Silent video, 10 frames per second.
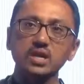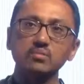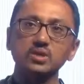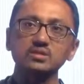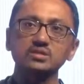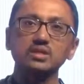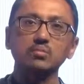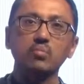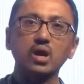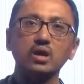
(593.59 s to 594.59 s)
animals and
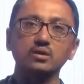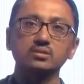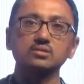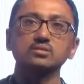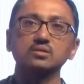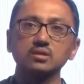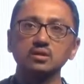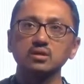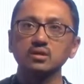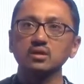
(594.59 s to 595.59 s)
the plants.
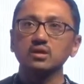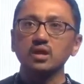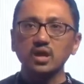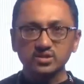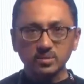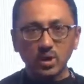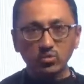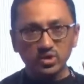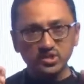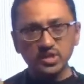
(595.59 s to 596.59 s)
It is
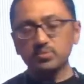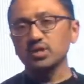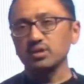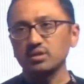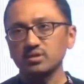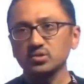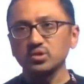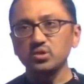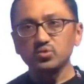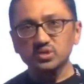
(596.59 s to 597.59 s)
about deception.
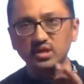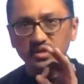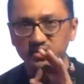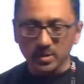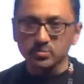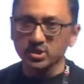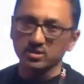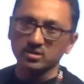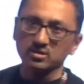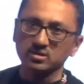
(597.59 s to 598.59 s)
So use the deception.
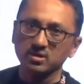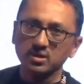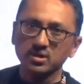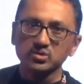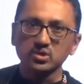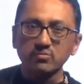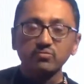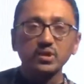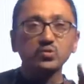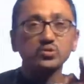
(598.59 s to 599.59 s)
So
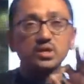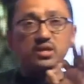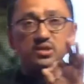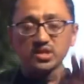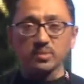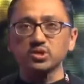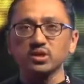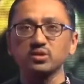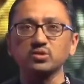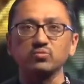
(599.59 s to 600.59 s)
if we use the
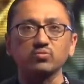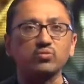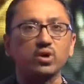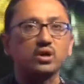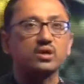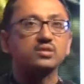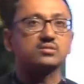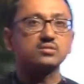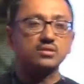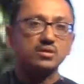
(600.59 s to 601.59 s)
deception for a,
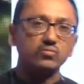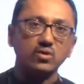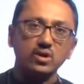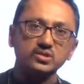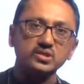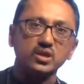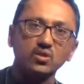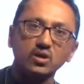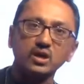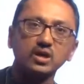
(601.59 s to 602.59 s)
uh, for a
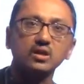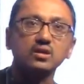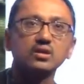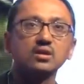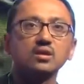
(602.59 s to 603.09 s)
security,